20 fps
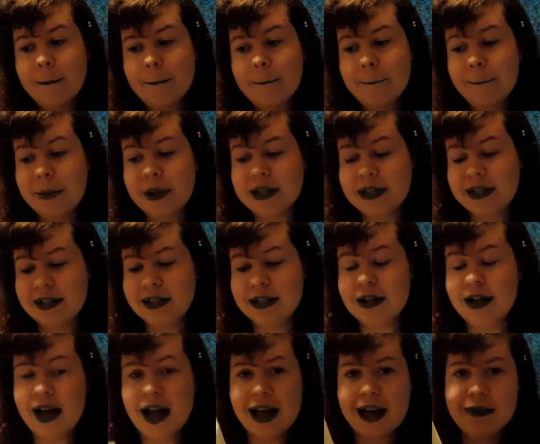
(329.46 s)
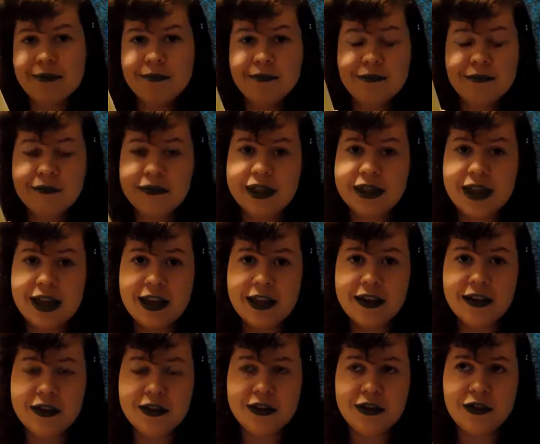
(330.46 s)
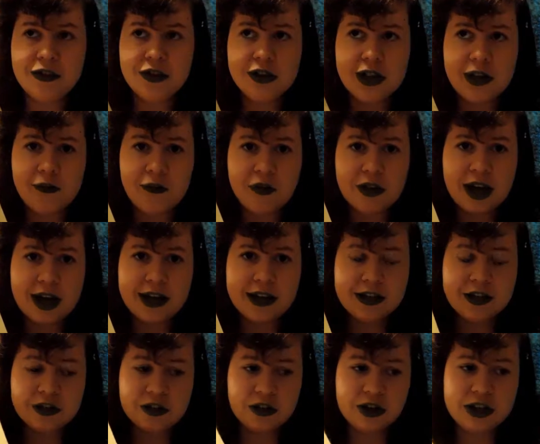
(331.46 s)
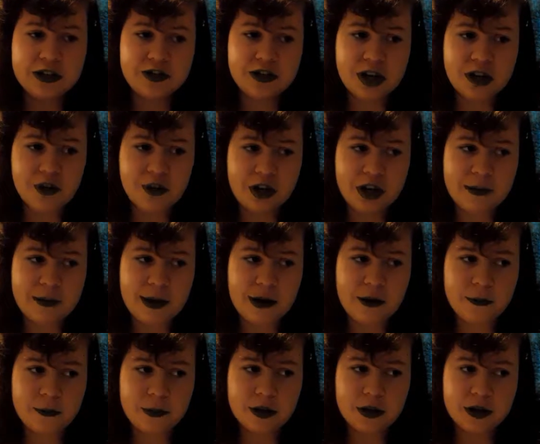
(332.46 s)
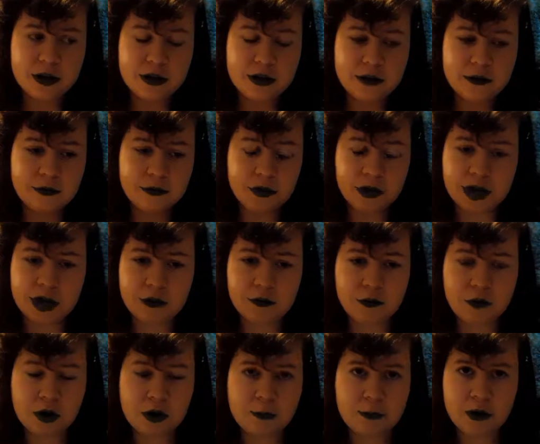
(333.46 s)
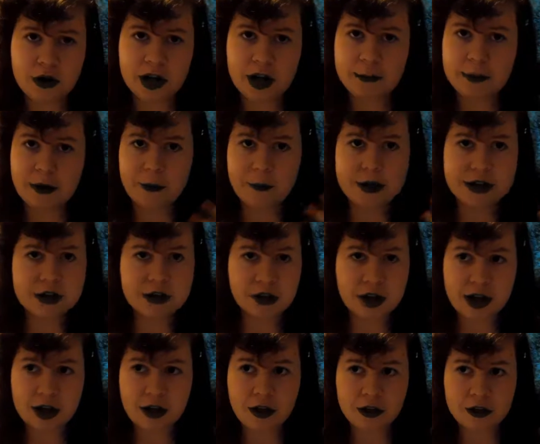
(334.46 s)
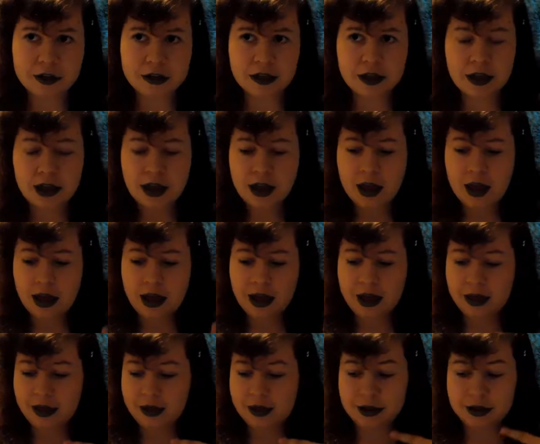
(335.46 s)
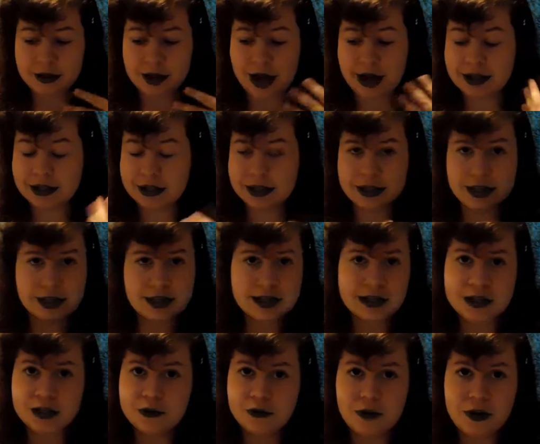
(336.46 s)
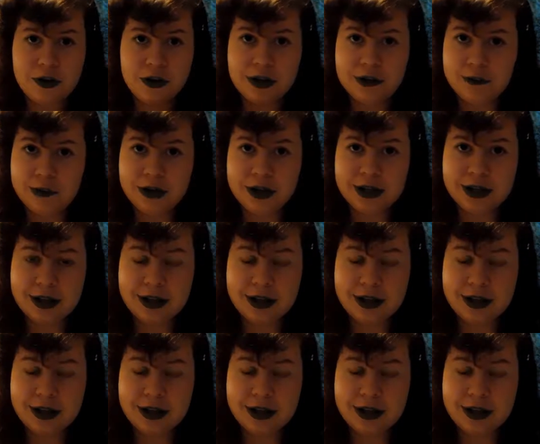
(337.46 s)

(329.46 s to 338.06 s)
but still I think if you, if you guys are interested in looking about a book, looking for a book about mental health, I just think this is a really good book.